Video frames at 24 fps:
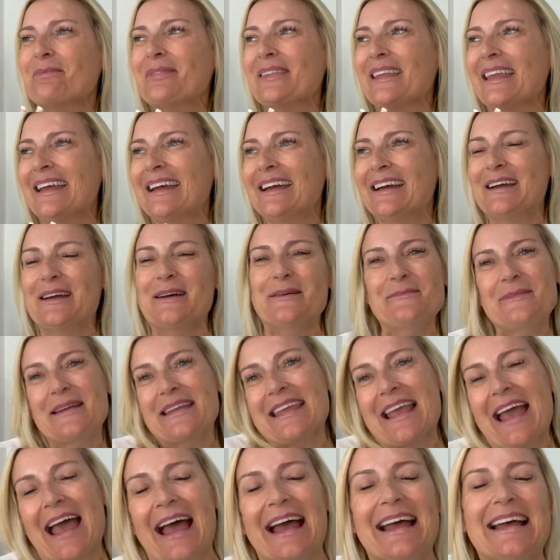
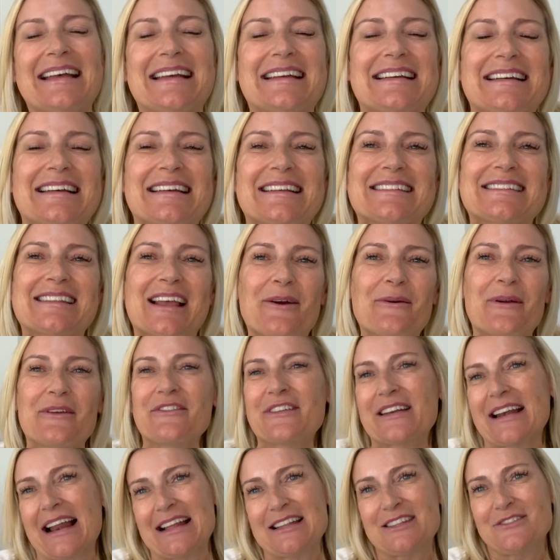Yeah, so if
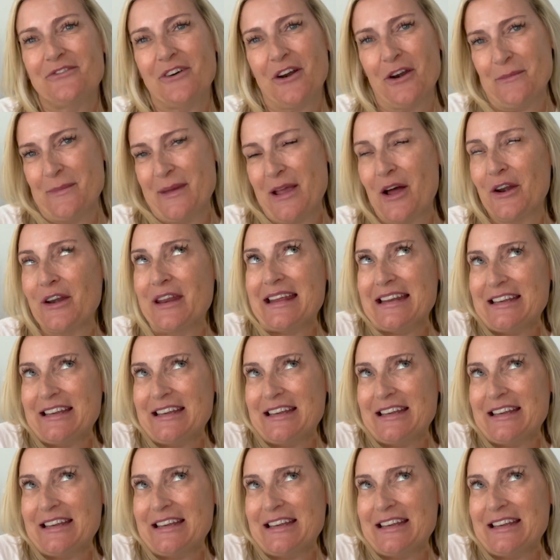you'd like to follow me on